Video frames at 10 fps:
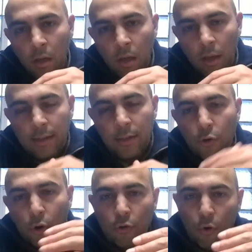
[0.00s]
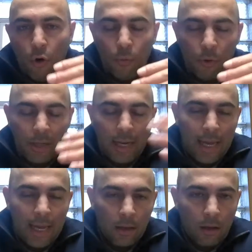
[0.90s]
a growth hormone
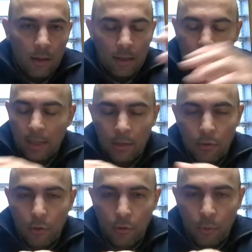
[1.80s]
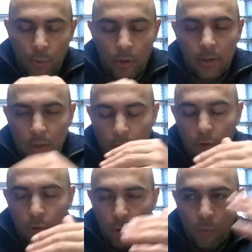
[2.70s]
analog. It's not a growth hormone, it's a growth
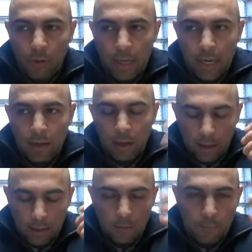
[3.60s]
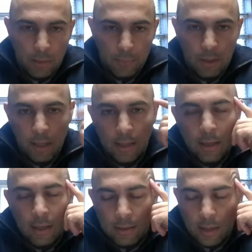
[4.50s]
hormone analog. It's a peptide
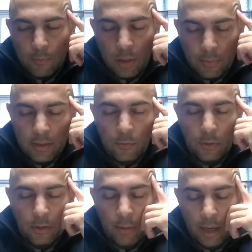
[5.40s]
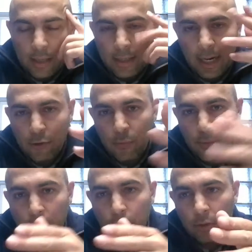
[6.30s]
that mimics what the body naturally
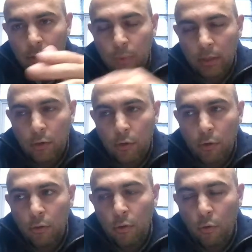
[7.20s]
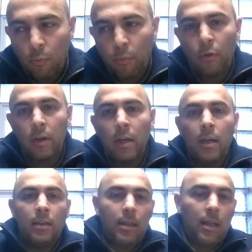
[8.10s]
produces with the growth hormone
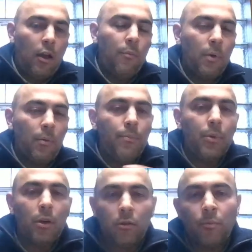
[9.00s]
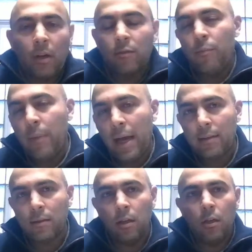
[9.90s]
to help build muscle
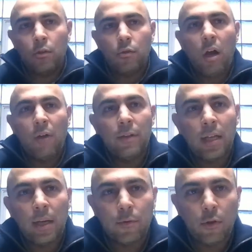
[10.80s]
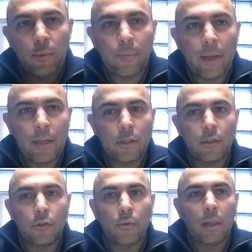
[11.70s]
mass. So oftentimes there'll be
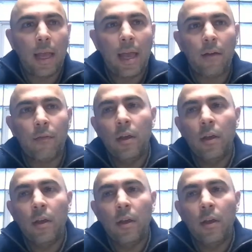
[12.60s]
patients who will have